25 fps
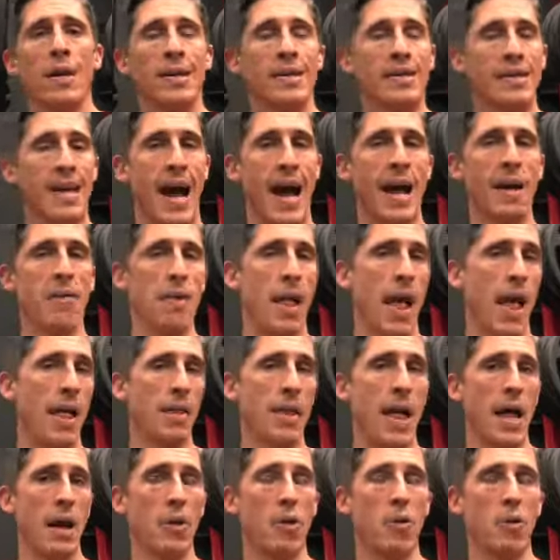side
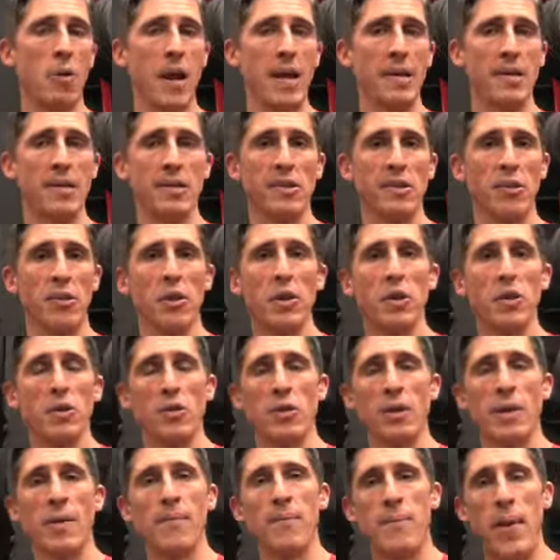lateral raises or you're
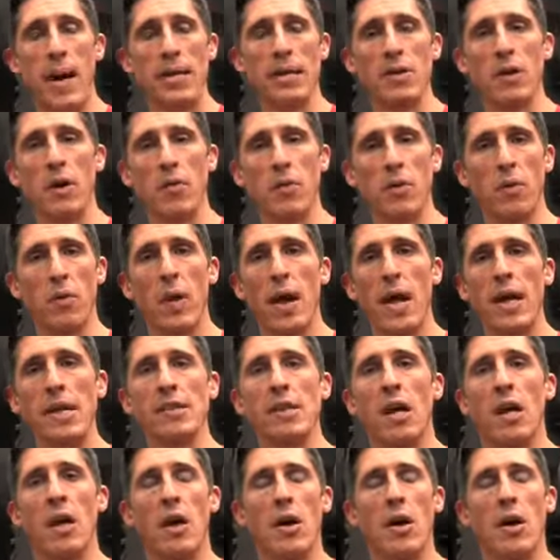doing a bent over raise,